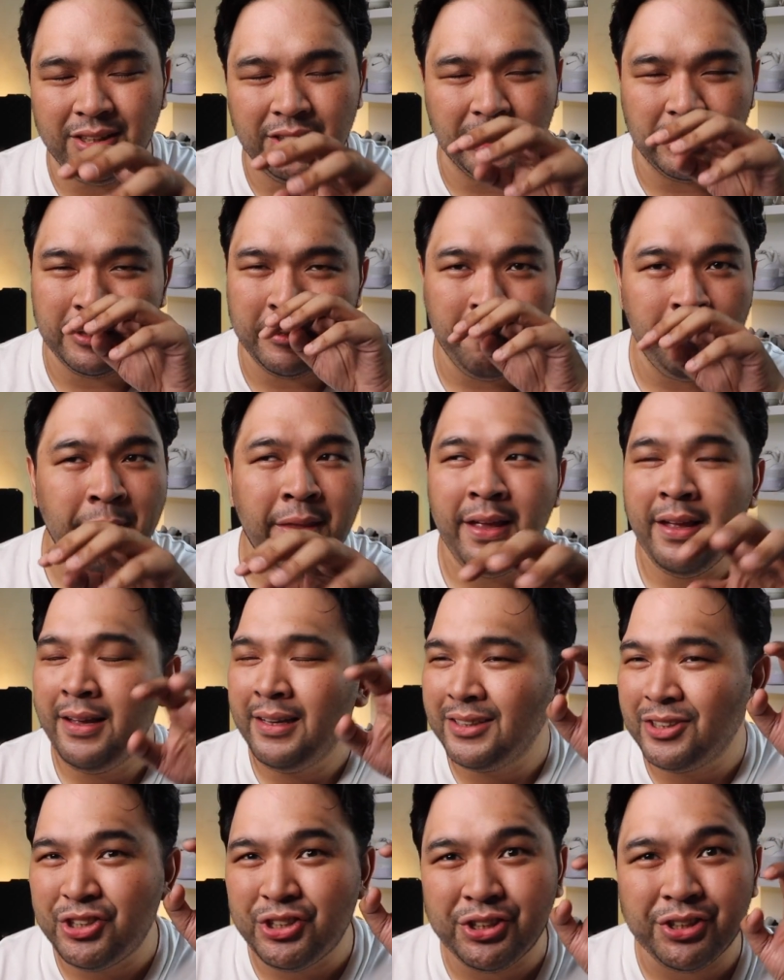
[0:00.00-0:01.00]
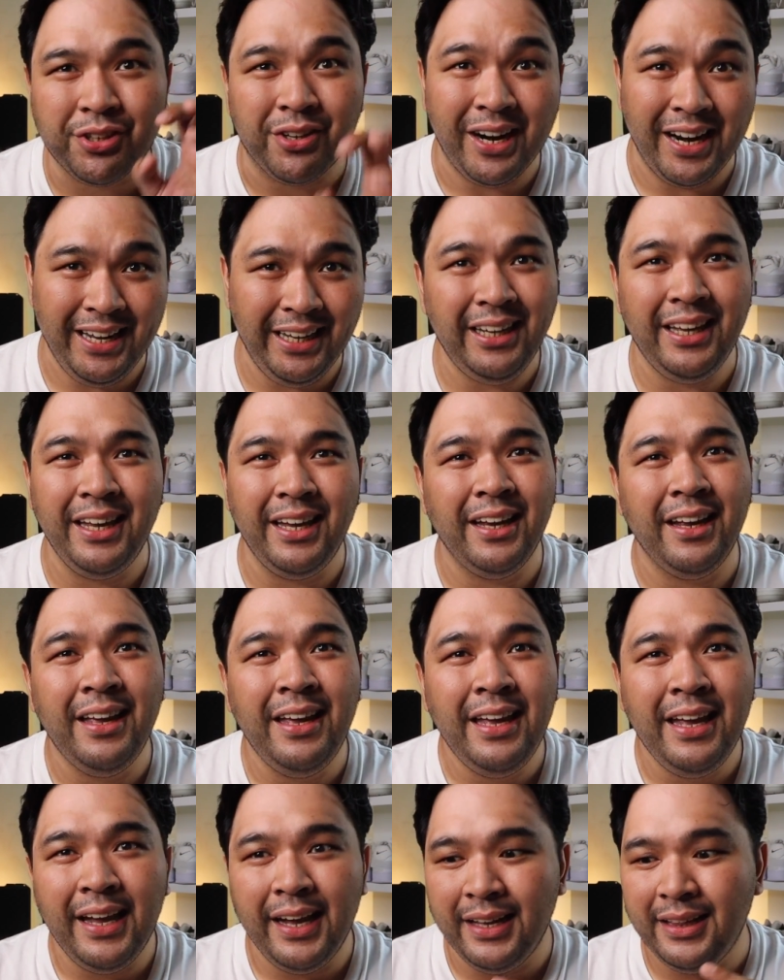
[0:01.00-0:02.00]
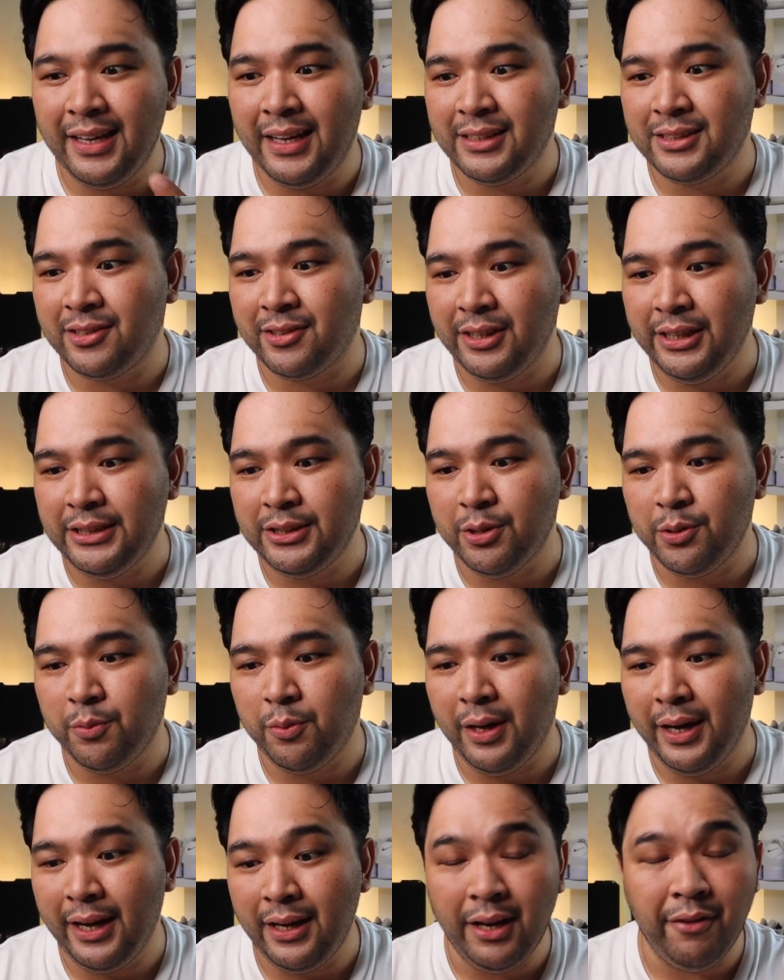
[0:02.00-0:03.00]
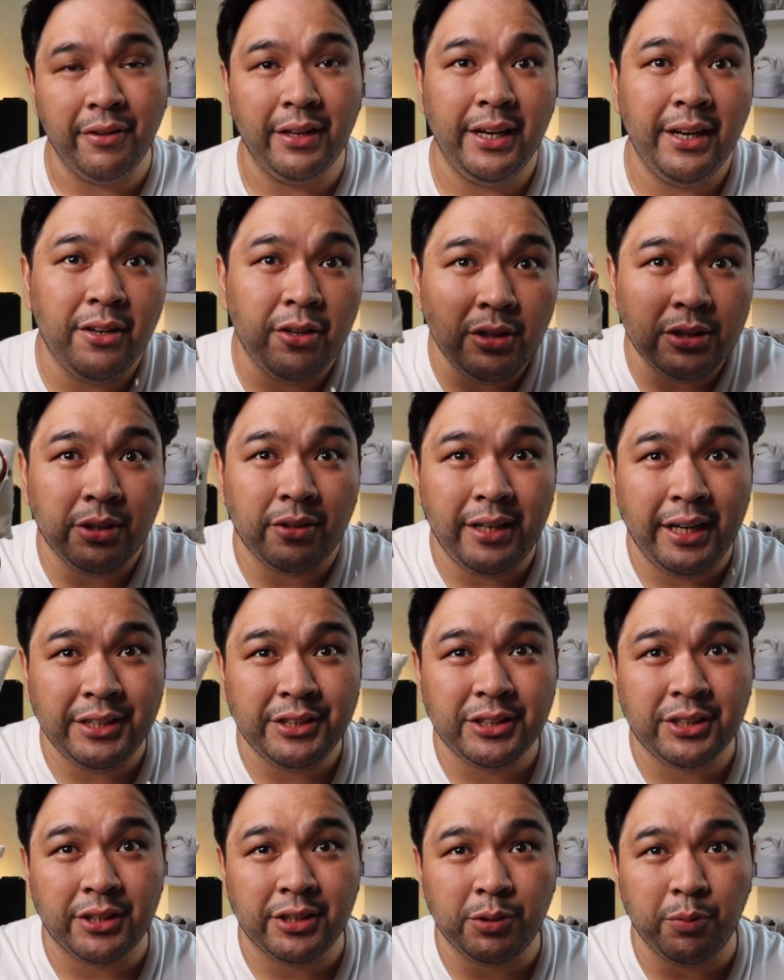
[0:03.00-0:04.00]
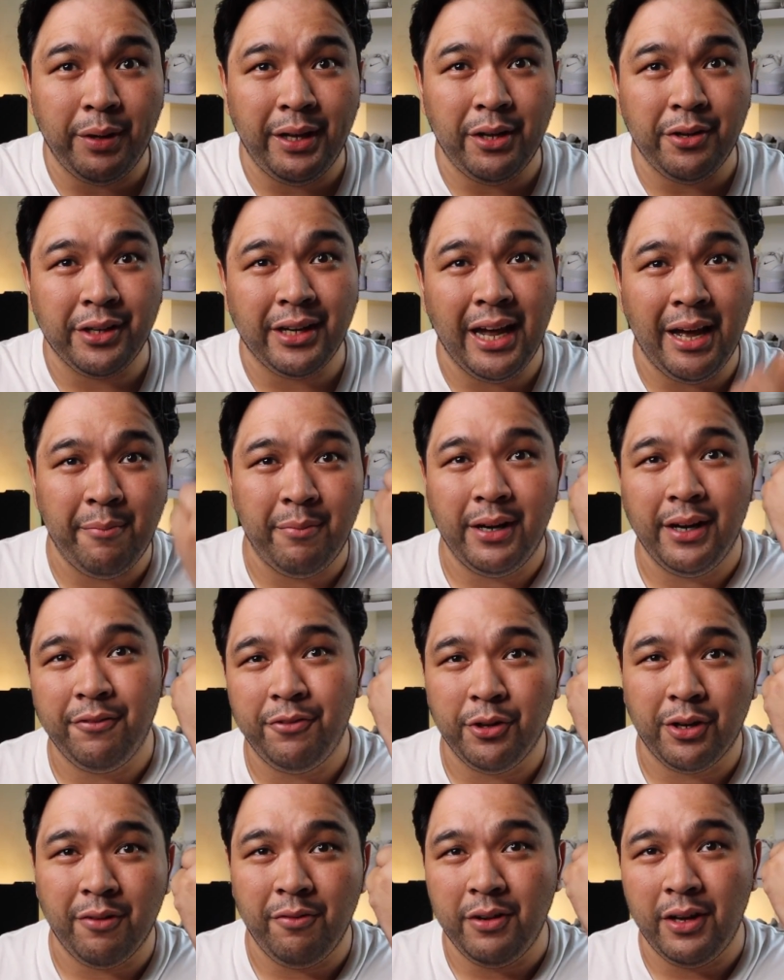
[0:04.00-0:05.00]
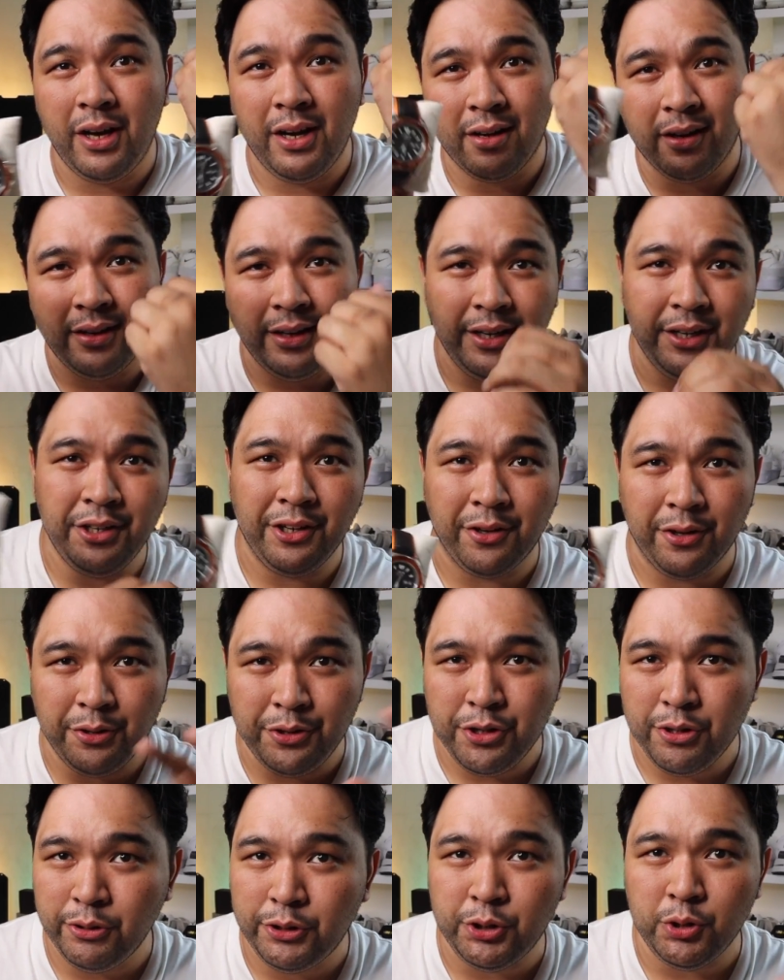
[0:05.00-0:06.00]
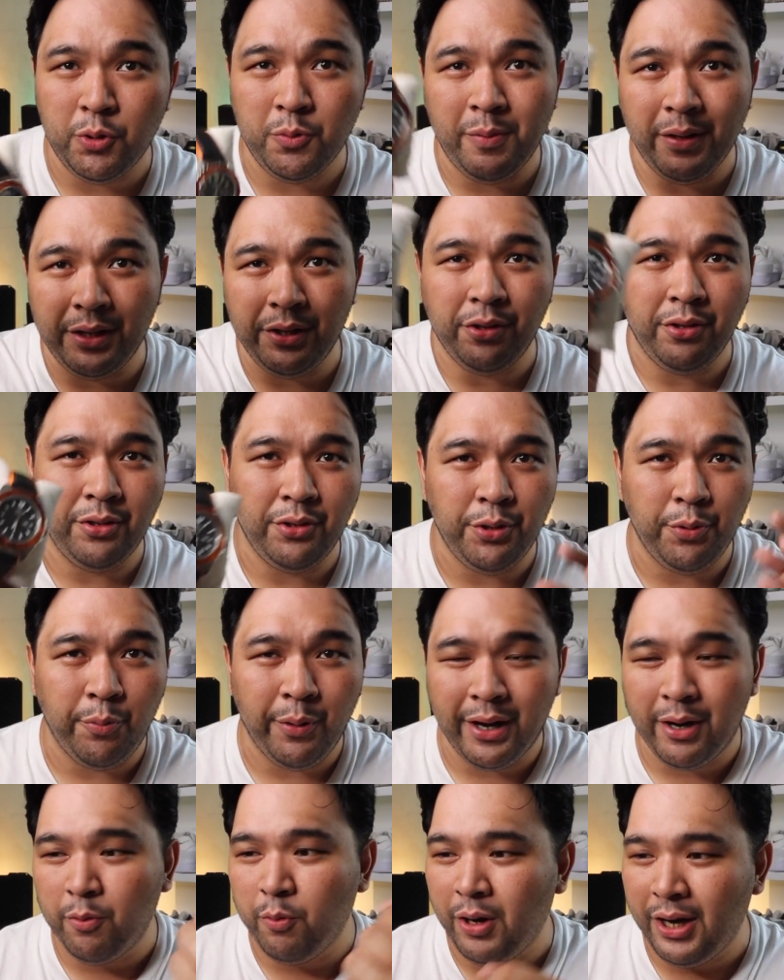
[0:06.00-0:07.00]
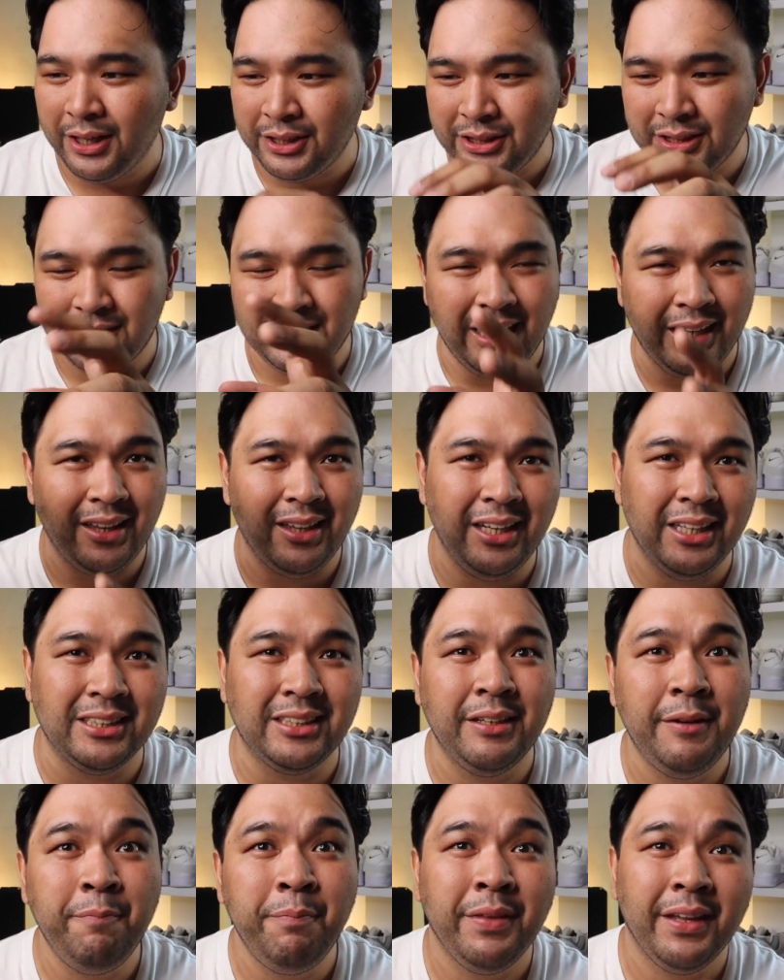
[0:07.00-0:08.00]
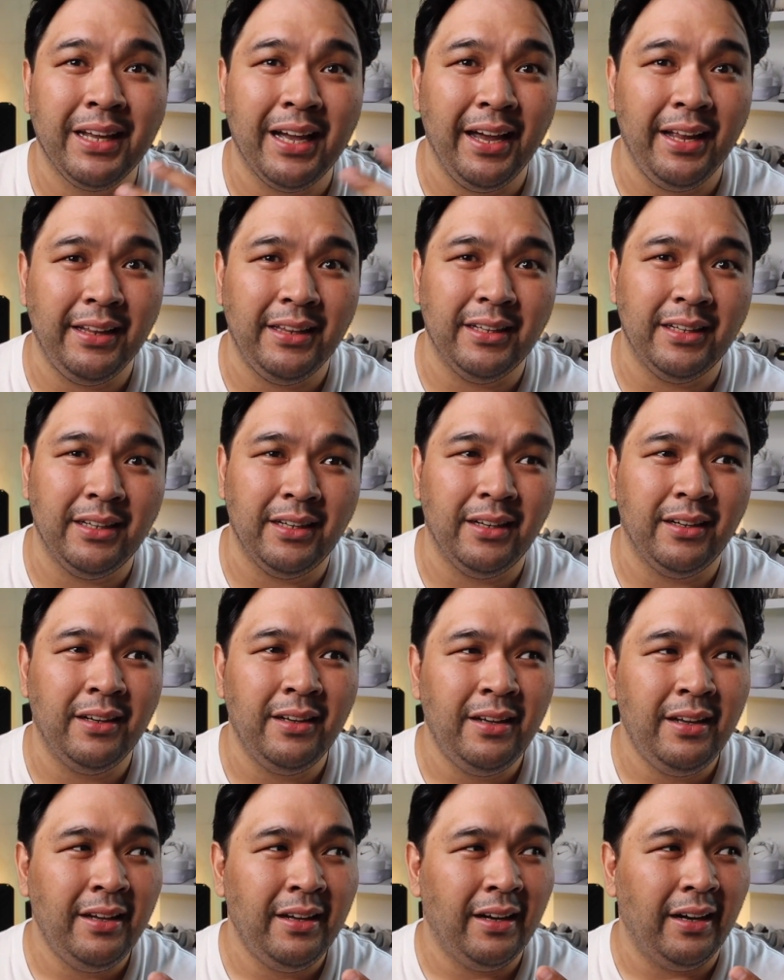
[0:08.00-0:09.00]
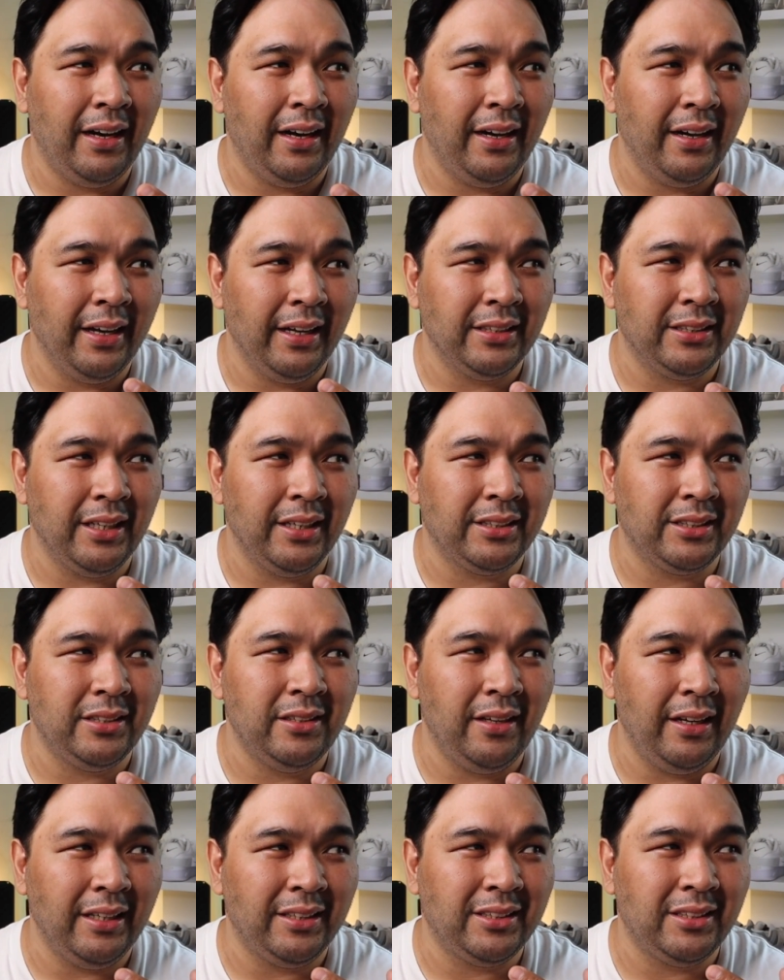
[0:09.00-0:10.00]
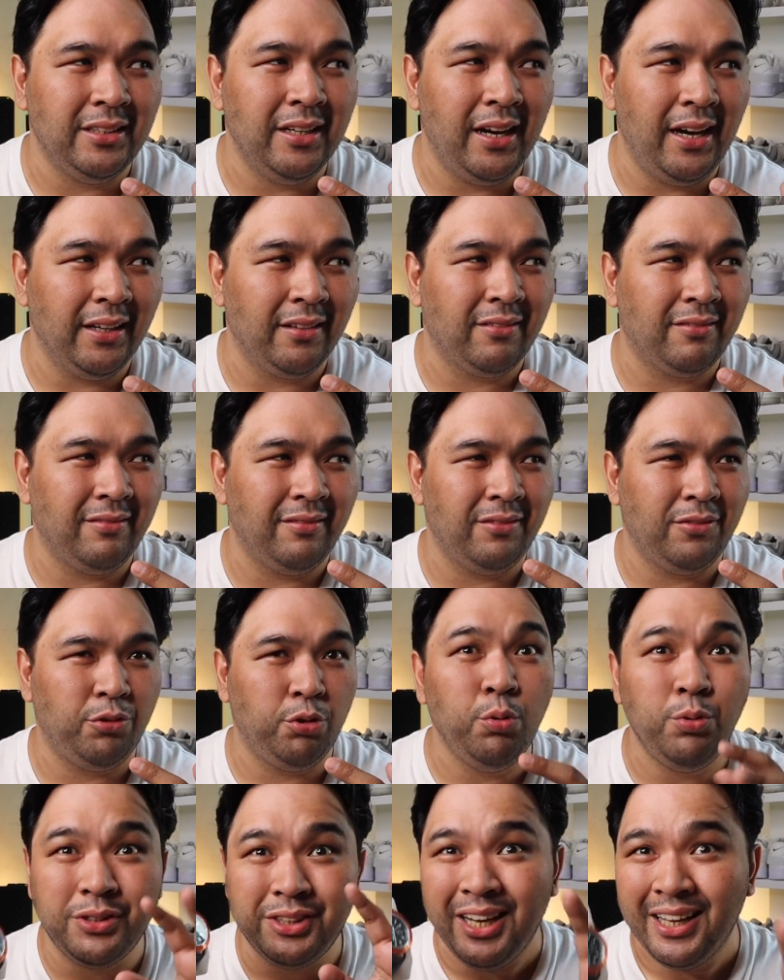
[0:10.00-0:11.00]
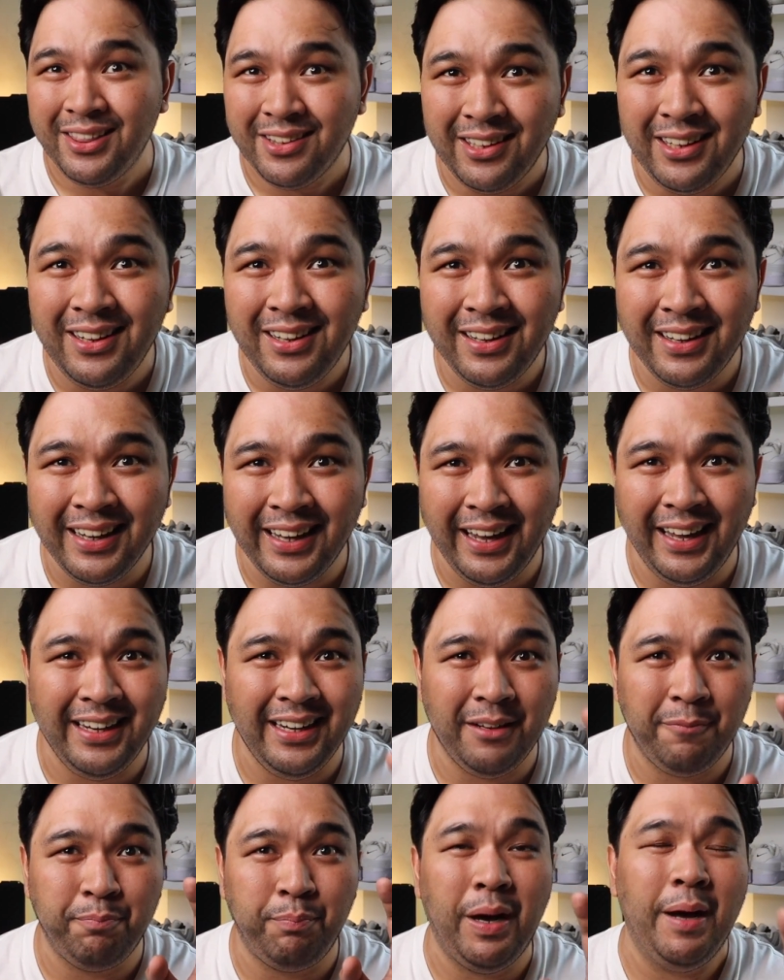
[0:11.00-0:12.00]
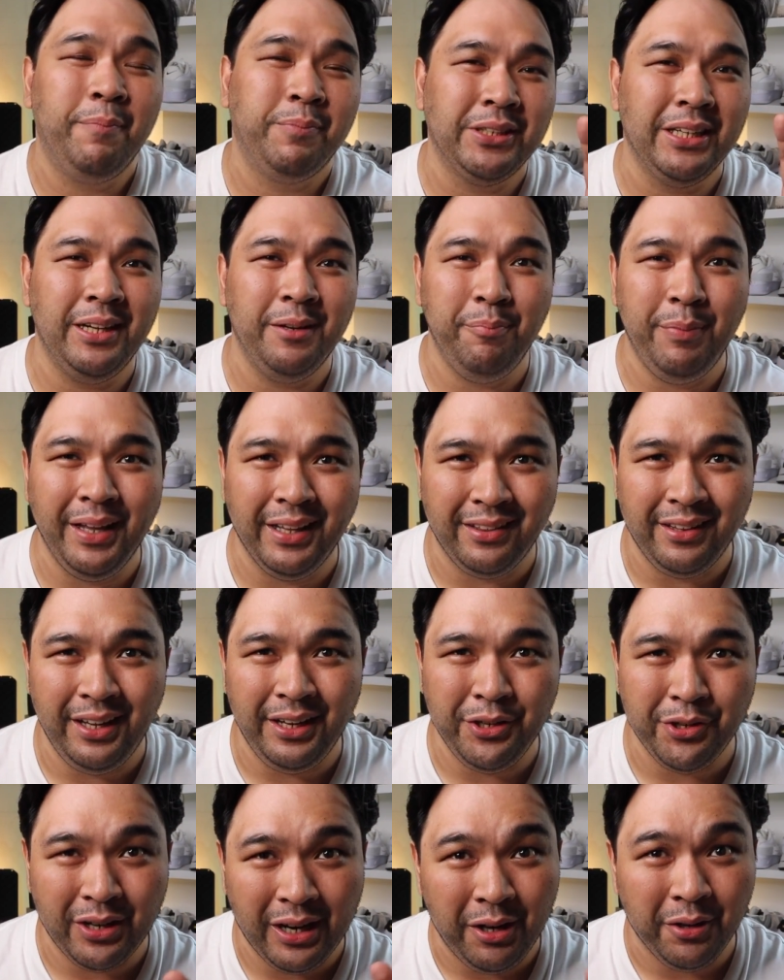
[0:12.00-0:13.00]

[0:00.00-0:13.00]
just striking, and that's the reason why I love it. And it also registers well on camera. If you're a vlogger and you're on YouTube and you wear watches like this, kinda, it's not too subtle, and it pops a little bit in your